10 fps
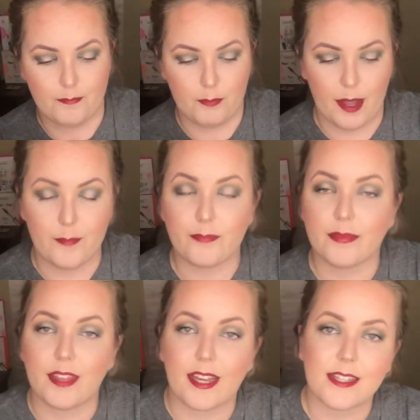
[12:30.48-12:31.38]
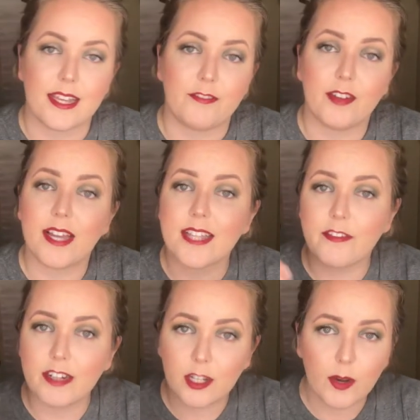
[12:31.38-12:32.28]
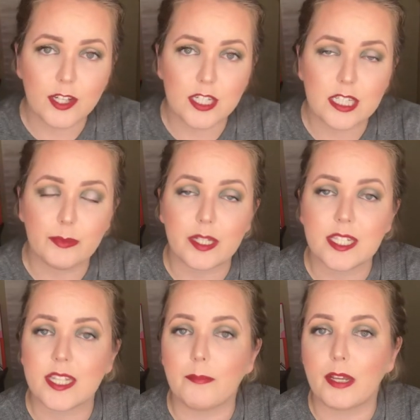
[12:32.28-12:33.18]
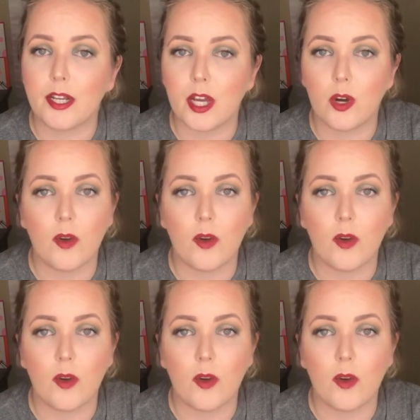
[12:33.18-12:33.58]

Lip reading: But like I said, if you guys have any questions, please let me know.